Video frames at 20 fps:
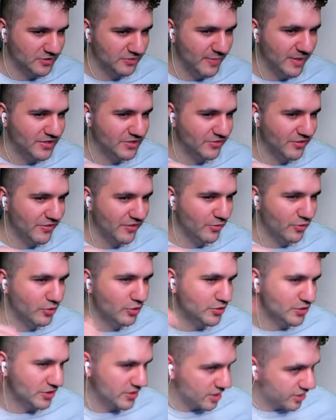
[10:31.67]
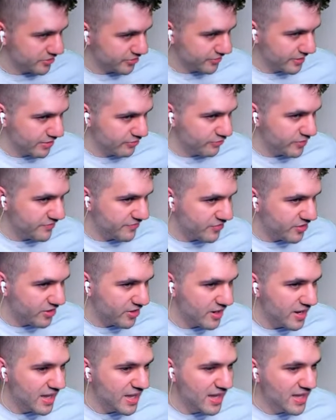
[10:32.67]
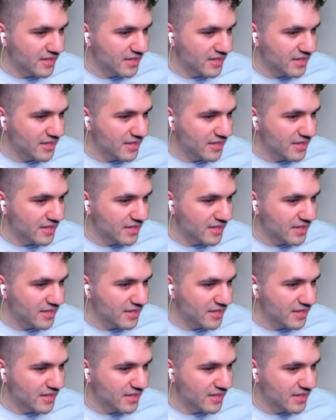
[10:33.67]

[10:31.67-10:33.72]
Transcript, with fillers: Make sure that they're using the underground river.